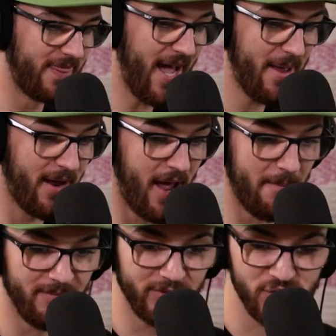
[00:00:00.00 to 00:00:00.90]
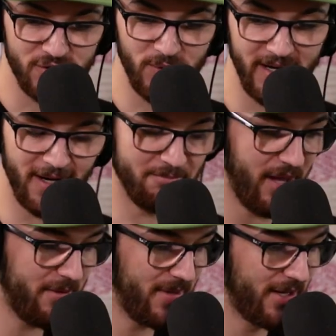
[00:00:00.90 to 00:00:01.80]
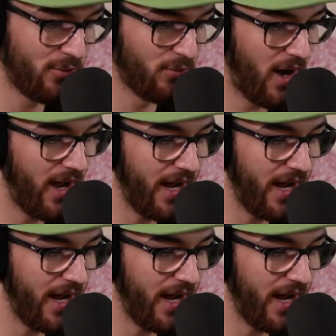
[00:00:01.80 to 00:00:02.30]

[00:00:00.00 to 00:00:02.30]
That straight up made me cry.